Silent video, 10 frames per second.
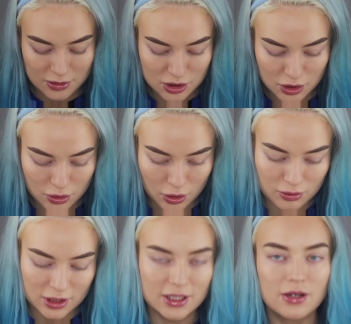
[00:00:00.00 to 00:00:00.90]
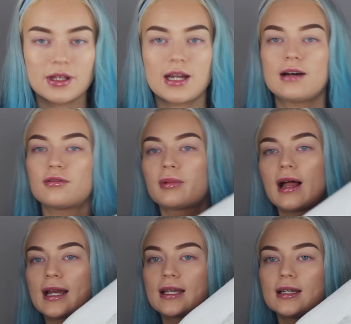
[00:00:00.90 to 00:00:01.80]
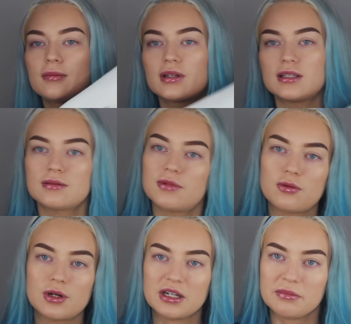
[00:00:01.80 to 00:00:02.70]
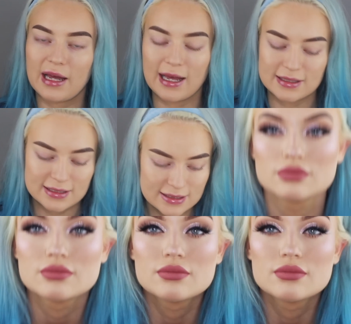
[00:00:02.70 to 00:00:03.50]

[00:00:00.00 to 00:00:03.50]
I'm just so cold right now that I have a blanket because I'm not wearing pants.